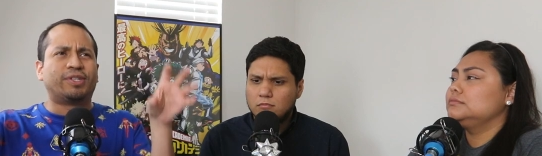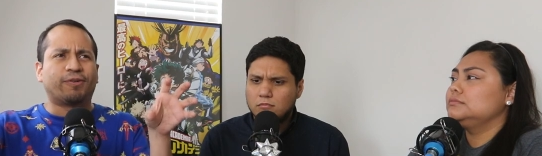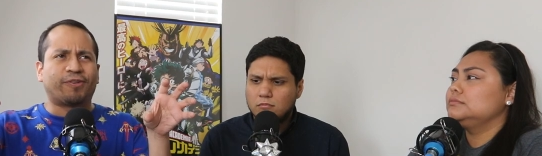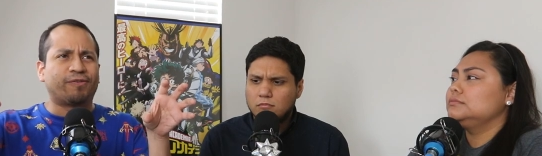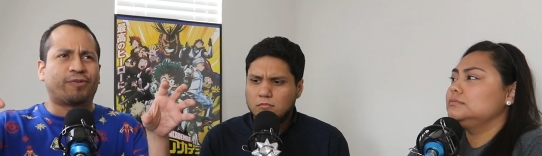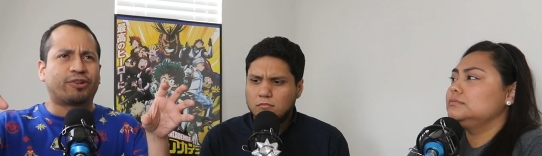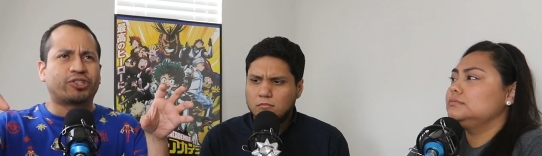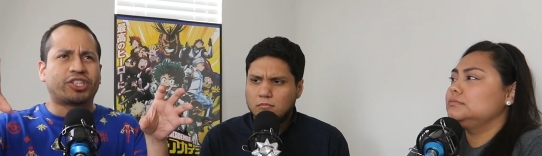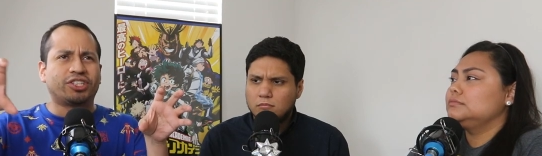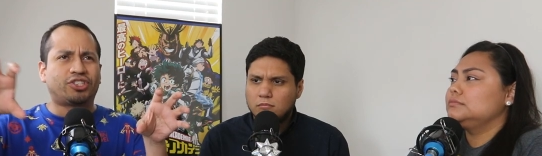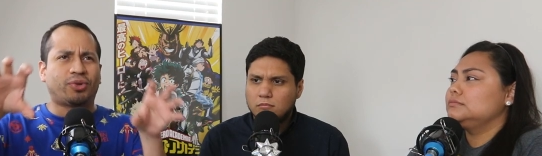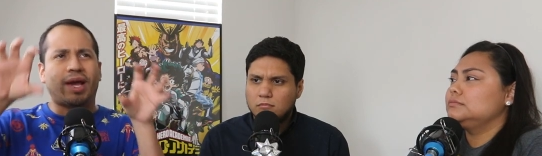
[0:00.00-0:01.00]
Speaker 1: two different
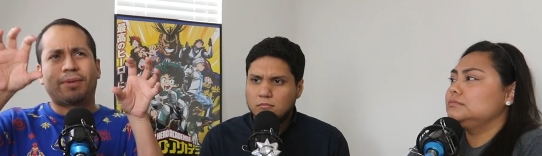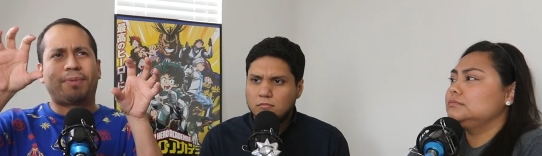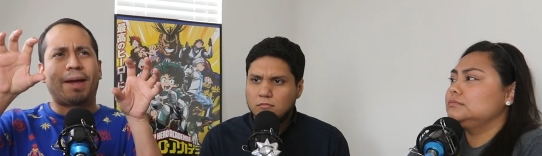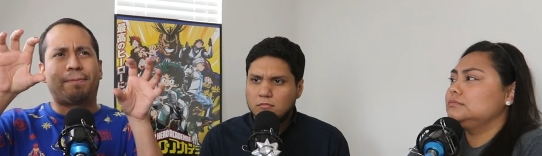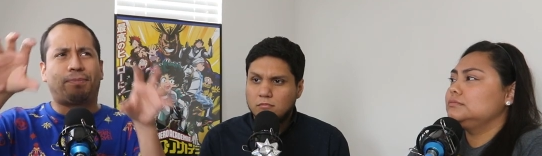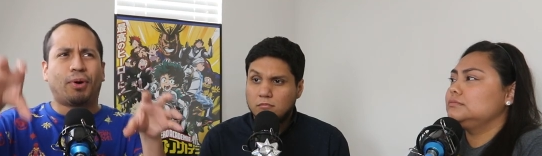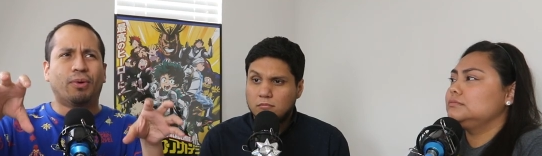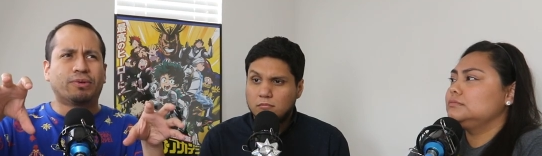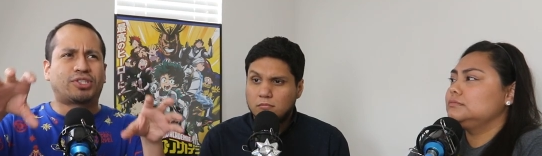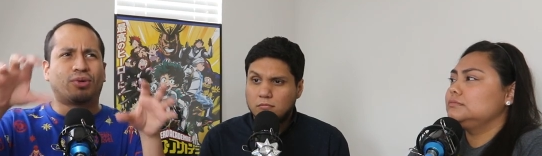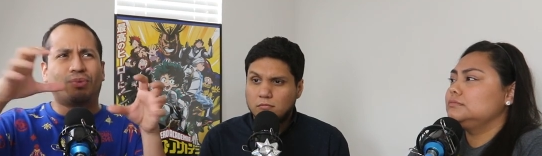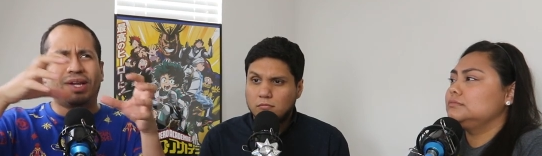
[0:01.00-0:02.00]
versions. You had to buy
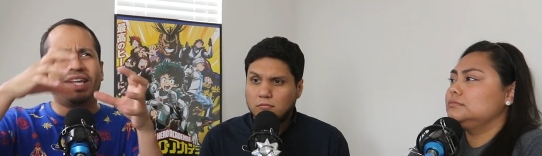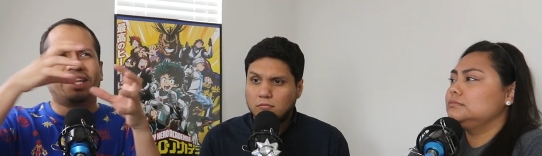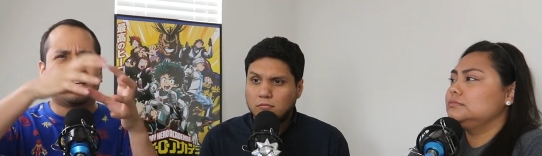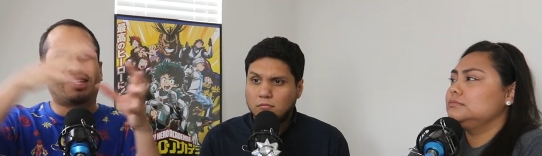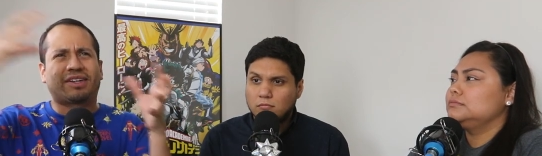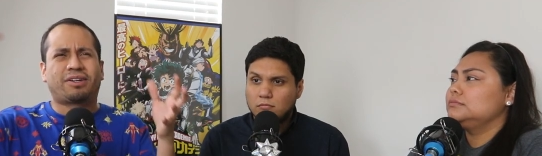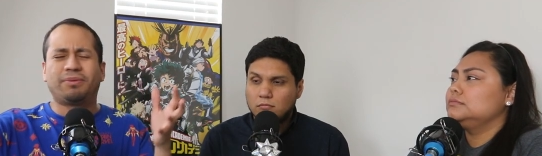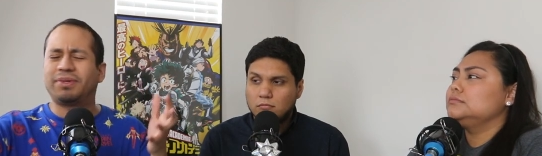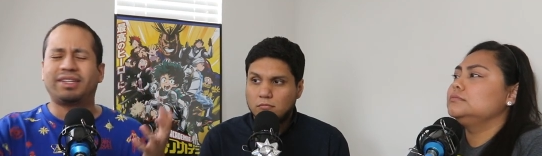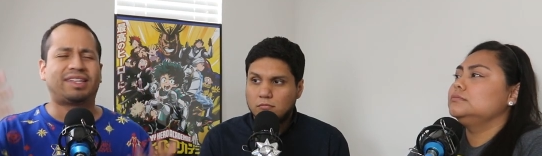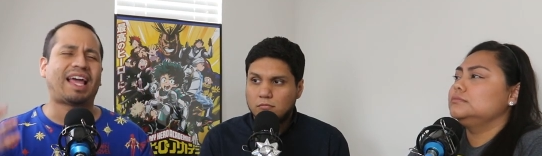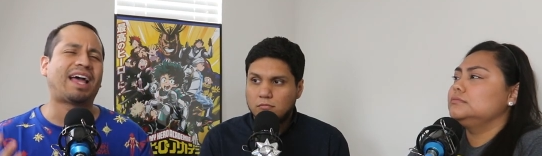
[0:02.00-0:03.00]
both to really get the...
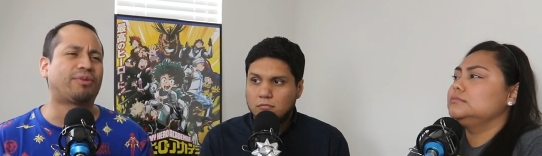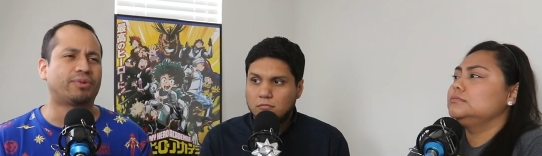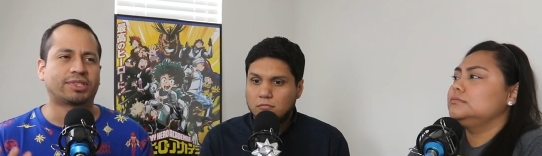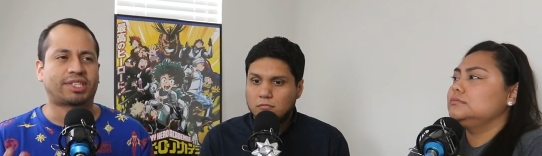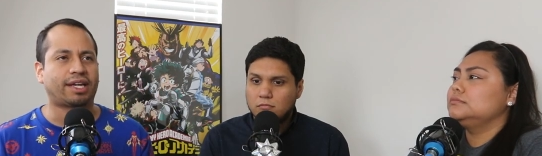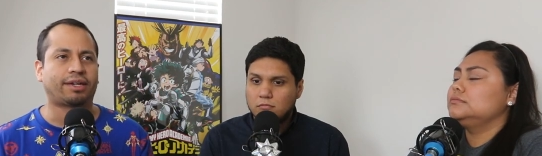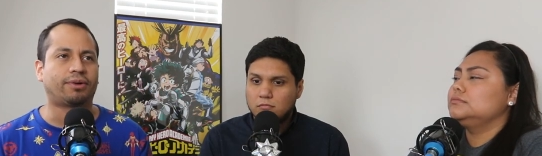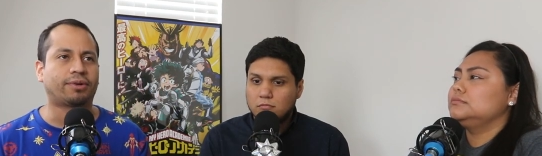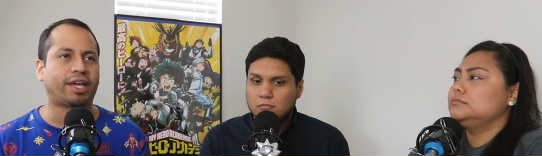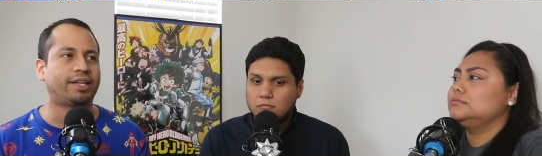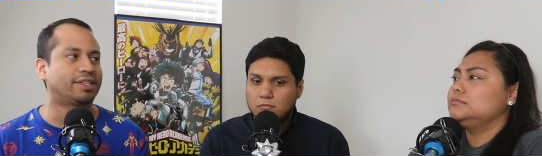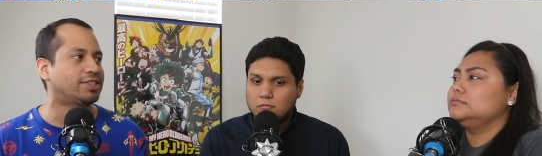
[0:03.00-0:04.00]
That was like,
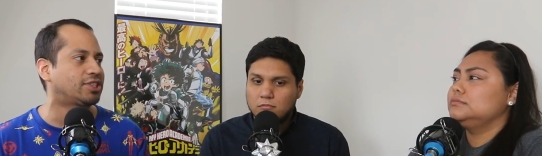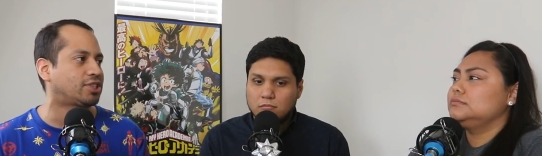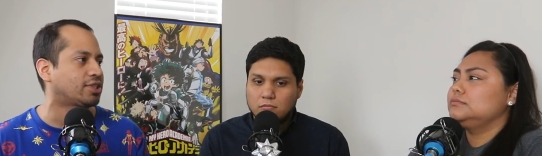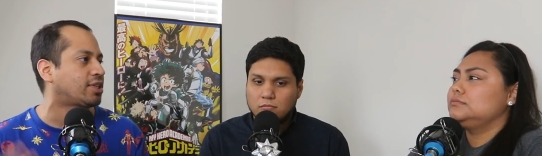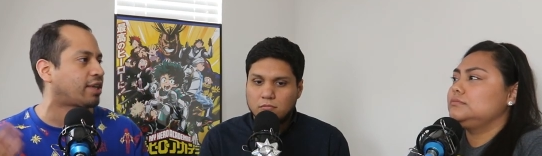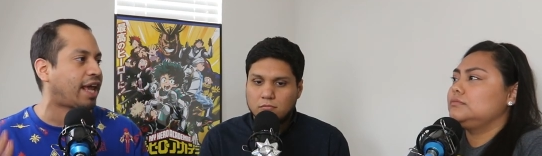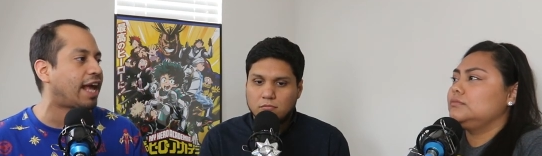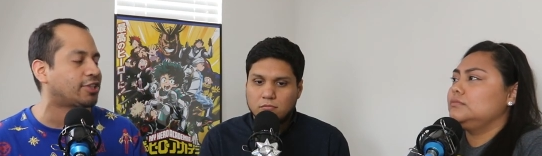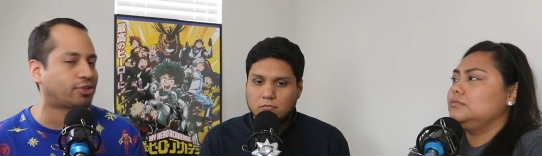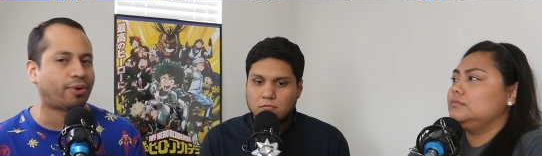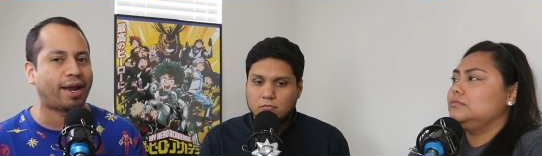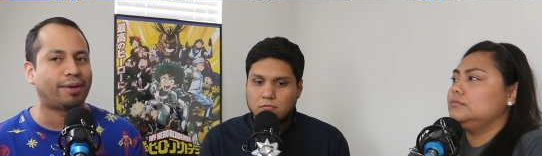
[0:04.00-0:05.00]
okay, this is just a
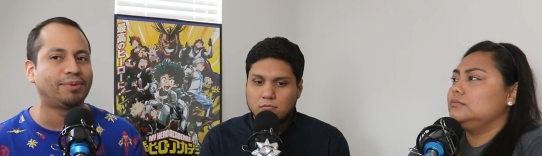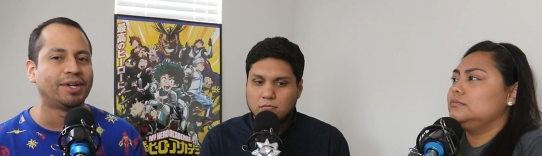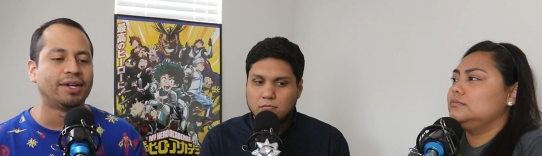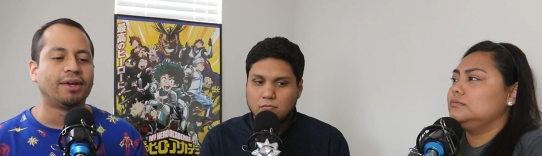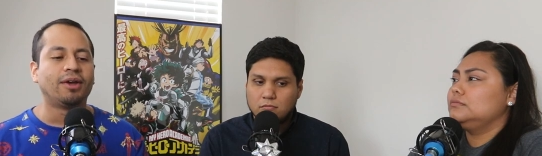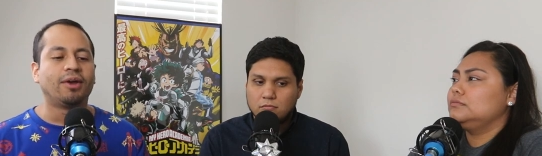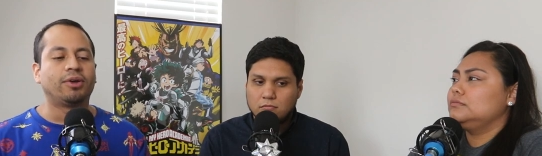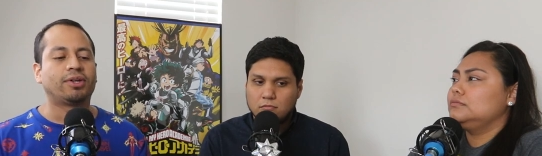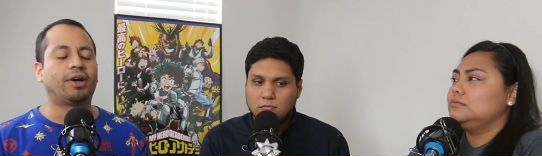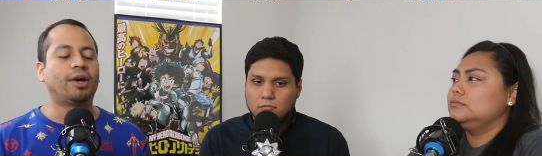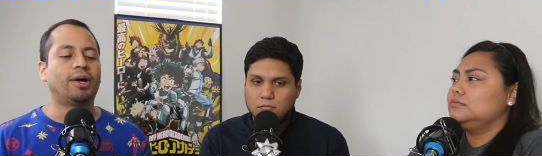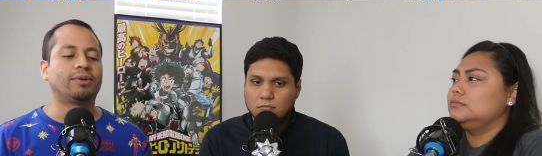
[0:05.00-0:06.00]
cash grab.
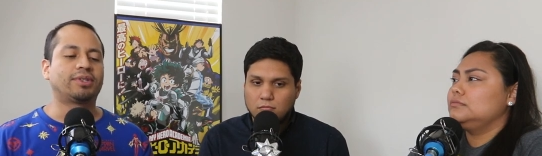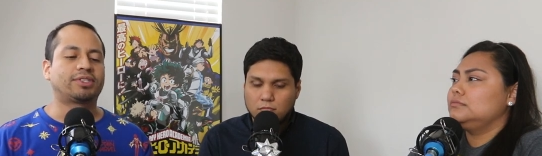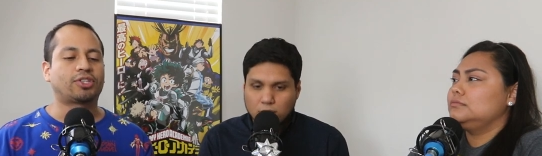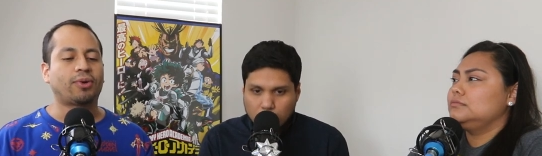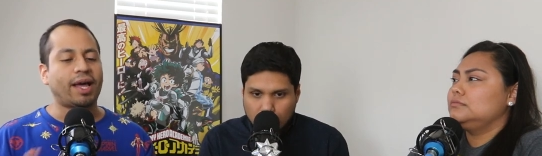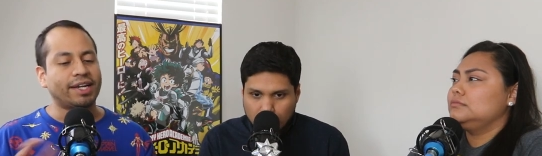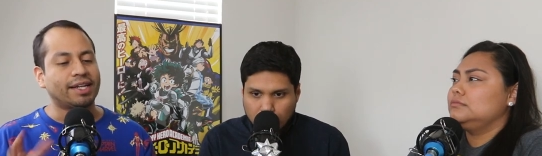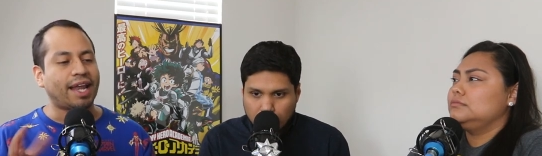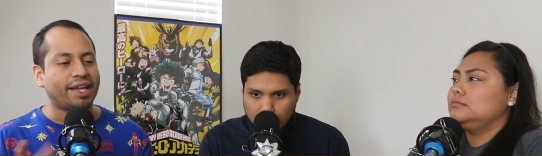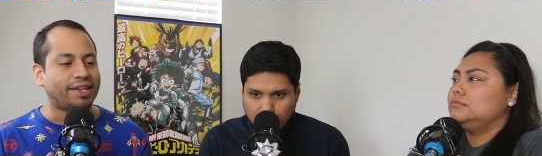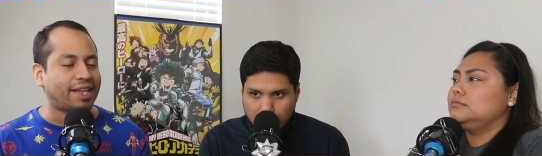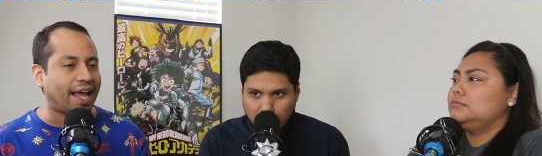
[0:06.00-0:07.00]
So I didn't
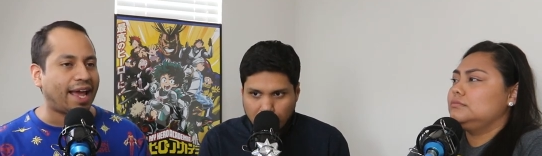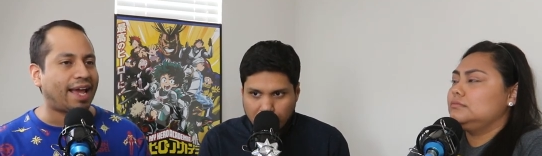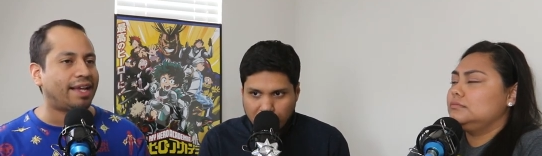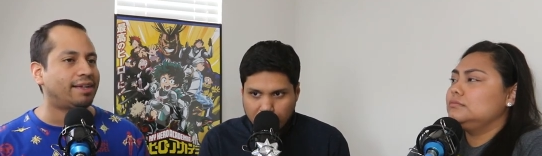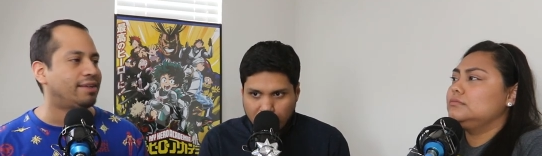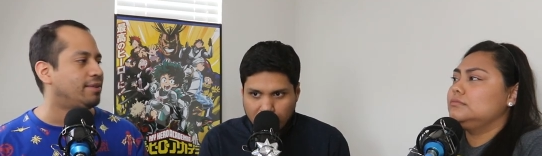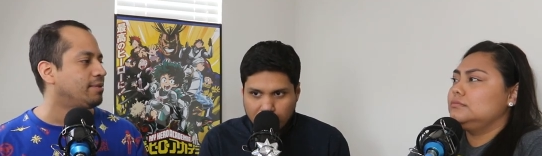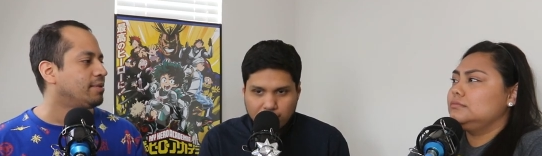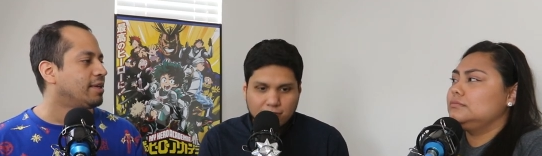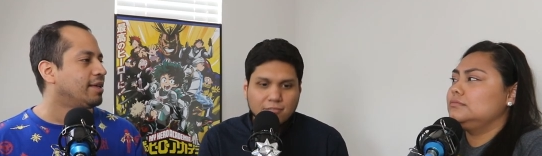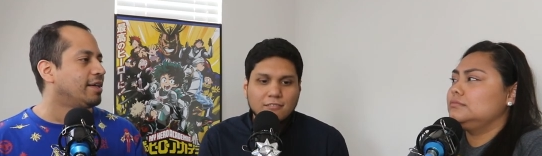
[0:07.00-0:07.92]
like that. Pokemon.